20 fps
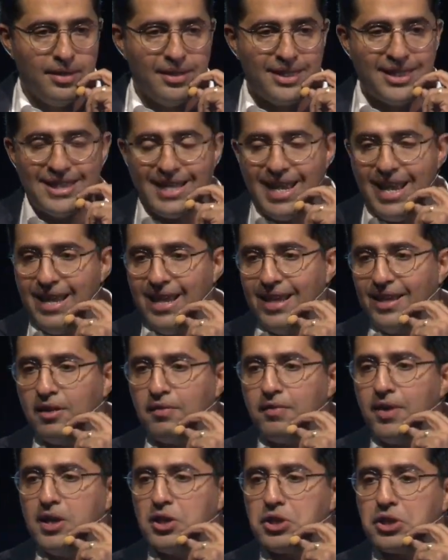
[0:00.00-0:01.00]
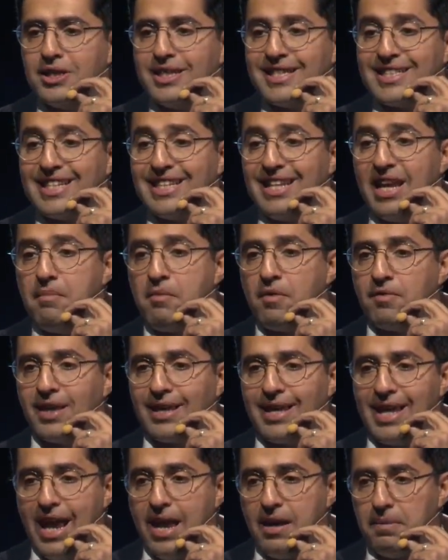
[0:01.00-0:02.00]
Today, innovation is the name of the
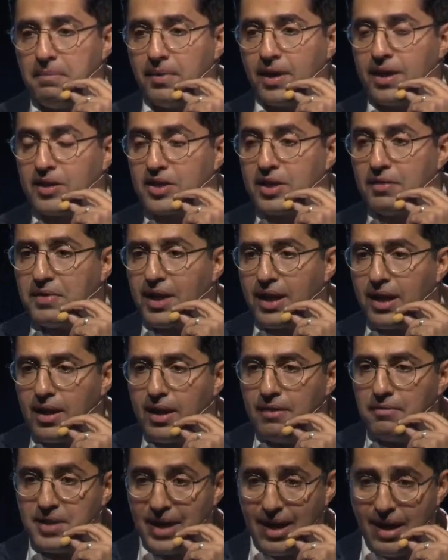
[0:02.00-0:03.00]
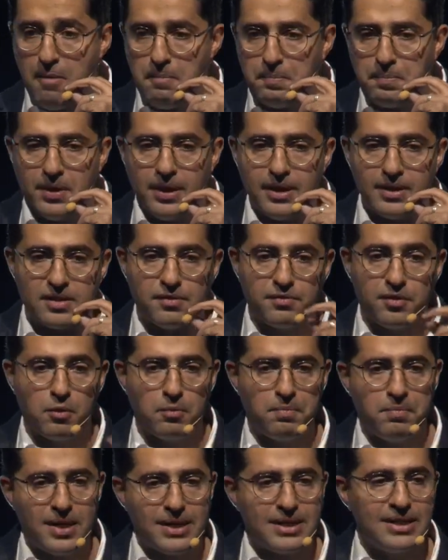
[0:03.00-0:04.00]
game, because if the companies, if your
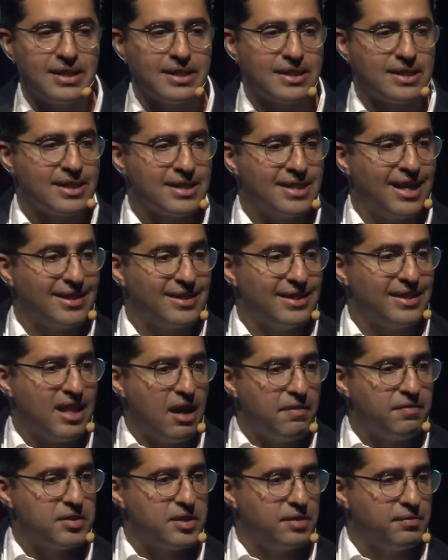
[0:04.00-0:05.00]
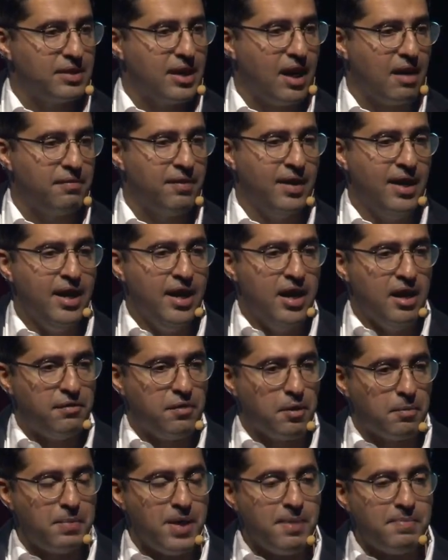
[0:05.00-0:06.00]
business is not innovative enough, if
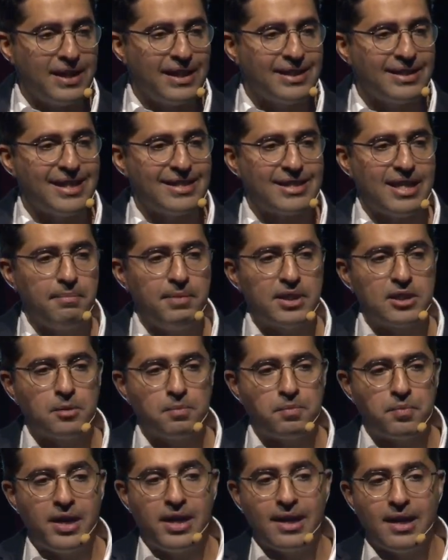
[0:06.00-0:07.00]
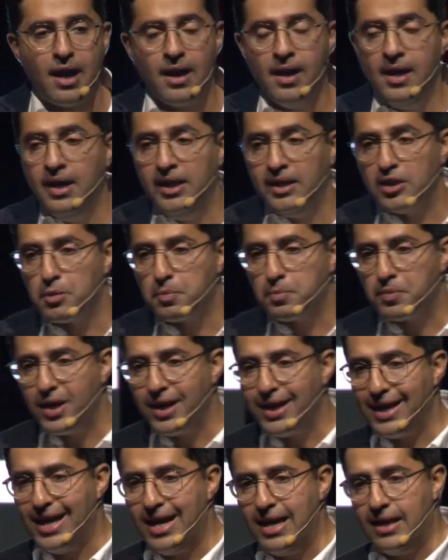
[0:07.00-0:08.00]
your people are not able to
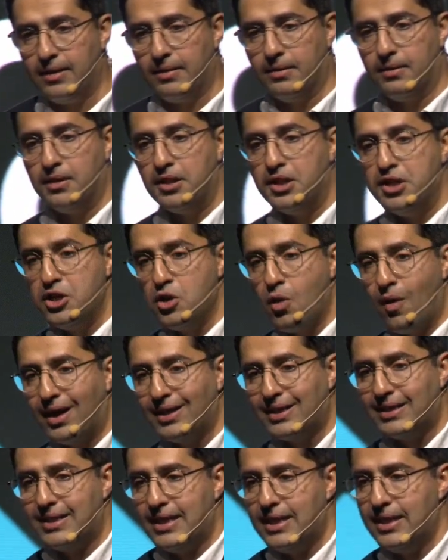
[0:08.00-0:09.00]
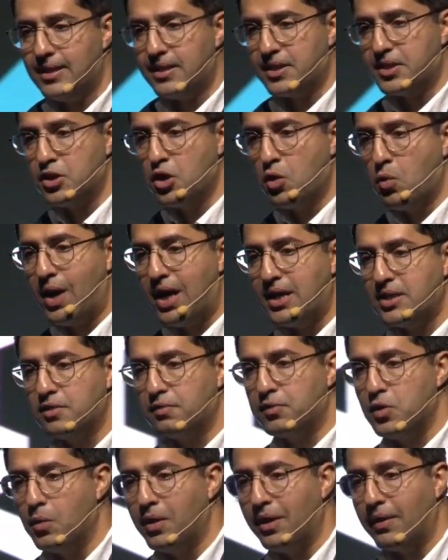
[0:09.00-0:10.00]
bring in new ideas, new ways
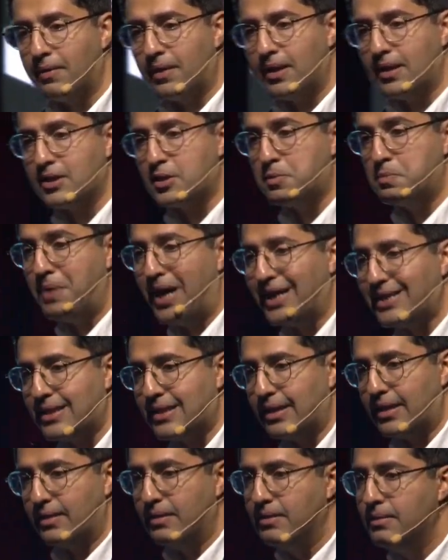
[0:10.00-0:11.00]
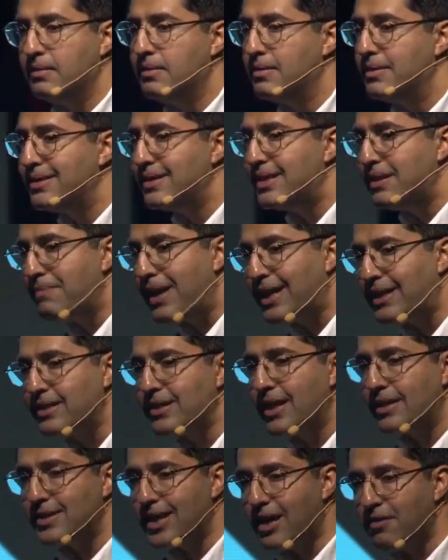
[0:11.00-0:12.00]
of doing things better, they might
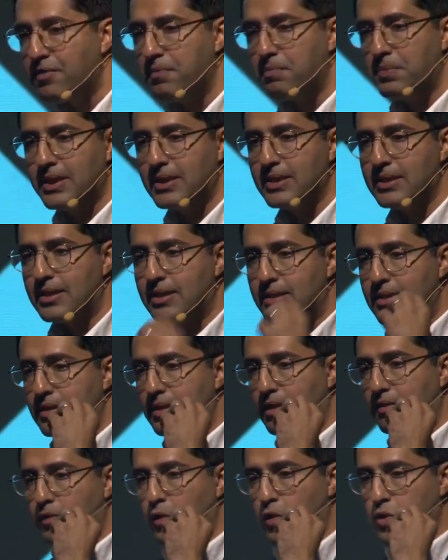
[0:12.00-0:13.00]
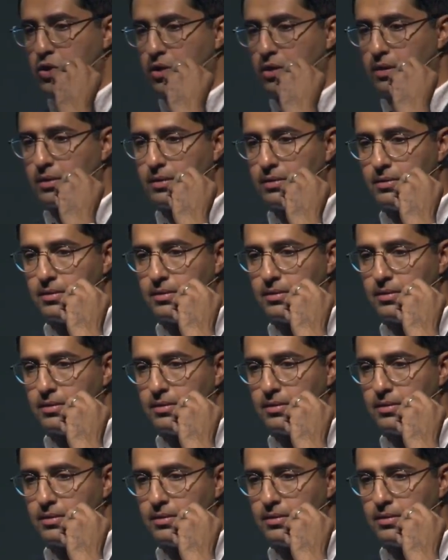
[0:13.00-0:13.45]
not have a business in the future.